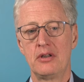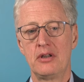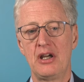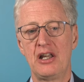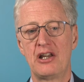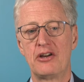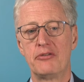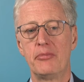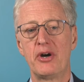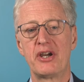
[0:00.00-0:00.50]

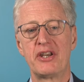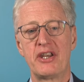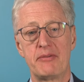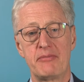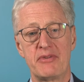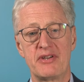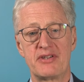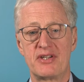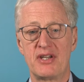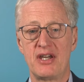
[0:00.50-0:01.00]
Hello, my
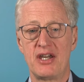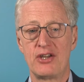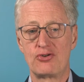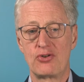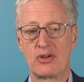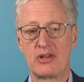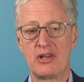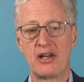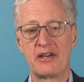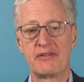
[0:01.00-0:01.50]
name is
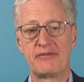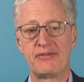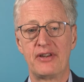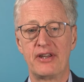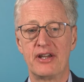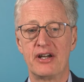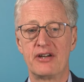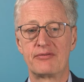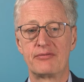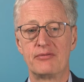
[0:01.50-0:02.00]
Adrian Lifely.
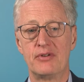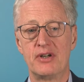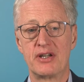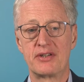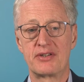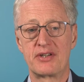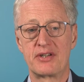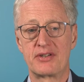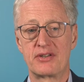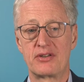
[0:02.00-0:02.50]
I've
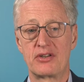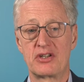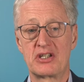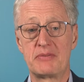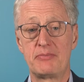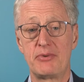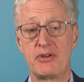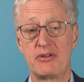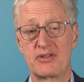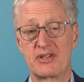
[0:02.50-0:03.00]
worked as a
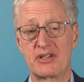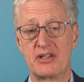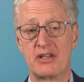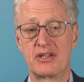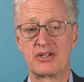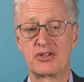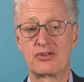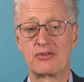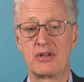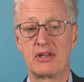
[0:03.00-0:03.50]
dispute
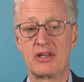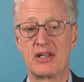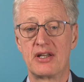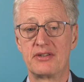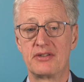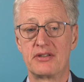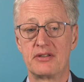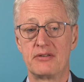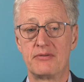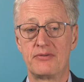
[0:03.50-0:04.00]
solicitor in
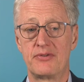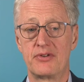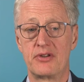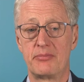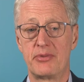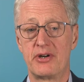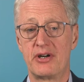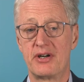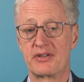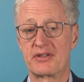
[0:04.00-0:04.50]
London for the
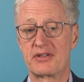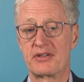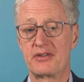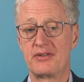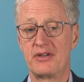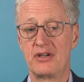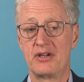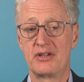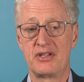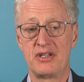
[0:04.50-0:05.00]
past
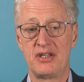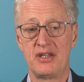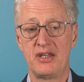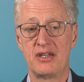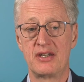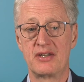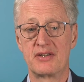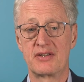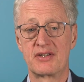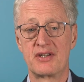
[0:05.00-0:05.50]
30
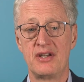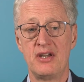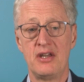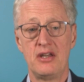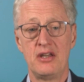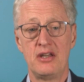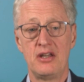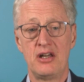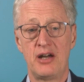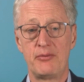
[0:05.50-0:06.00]
years.
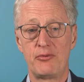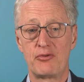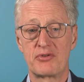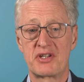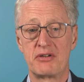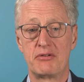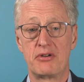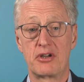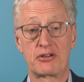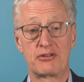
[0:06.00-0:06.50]
I'm
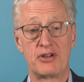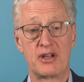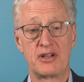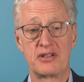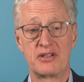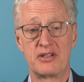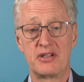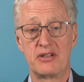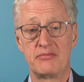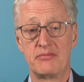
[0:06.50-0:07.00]
also an
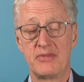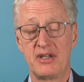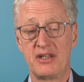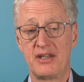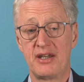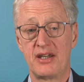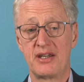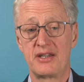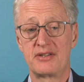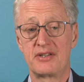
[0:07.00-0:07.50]
accredited
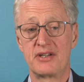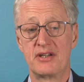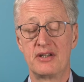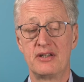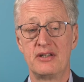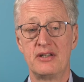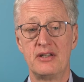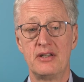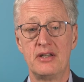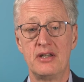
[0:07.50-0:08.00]
mediator.
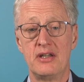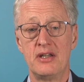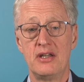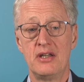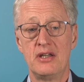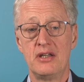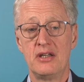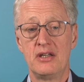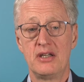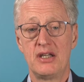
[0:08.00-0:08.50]

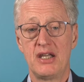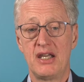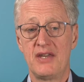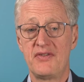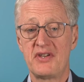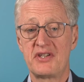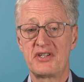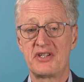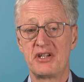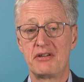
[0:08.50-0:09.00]
In
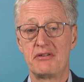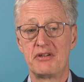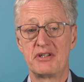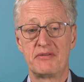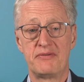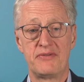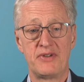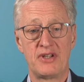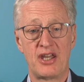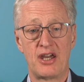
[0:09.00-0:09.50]
this series
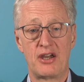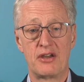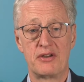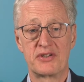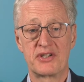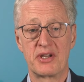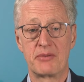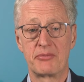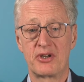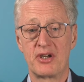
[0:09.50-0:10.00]
of
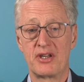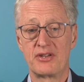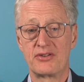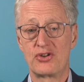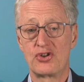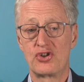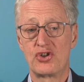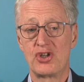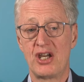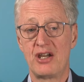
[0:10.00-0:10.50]
videos, I'm going to
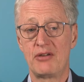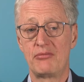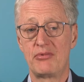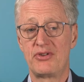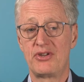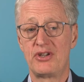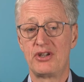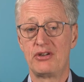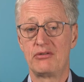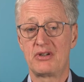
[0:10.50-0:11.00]
share
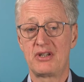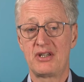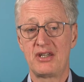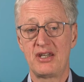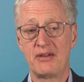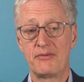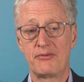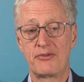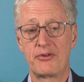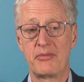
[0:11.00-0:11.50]
with you key
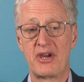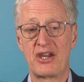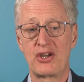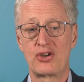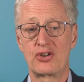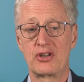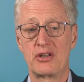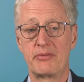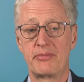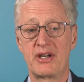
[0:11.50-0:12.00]

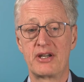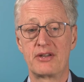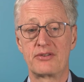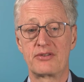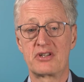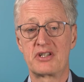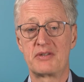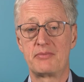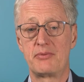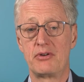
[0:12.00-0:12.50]
information about
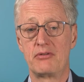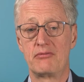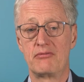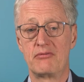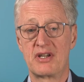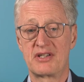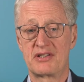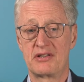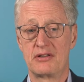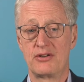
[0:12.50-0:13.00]
dispute
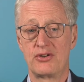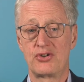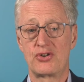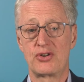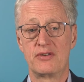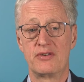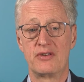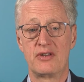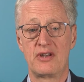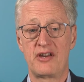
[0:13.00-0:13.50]

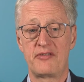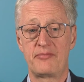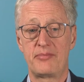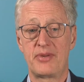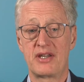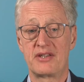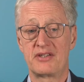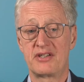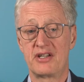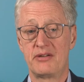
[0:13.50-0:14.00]
resolution that I've
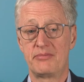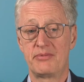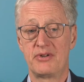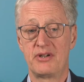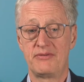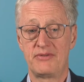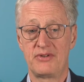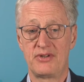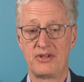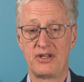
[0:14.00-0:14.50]
picked up
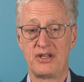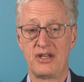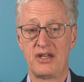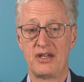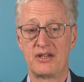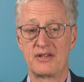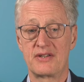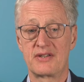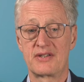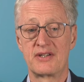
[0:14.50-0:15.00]
over the
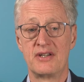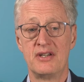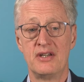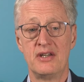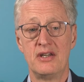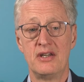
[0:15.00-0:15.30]
years.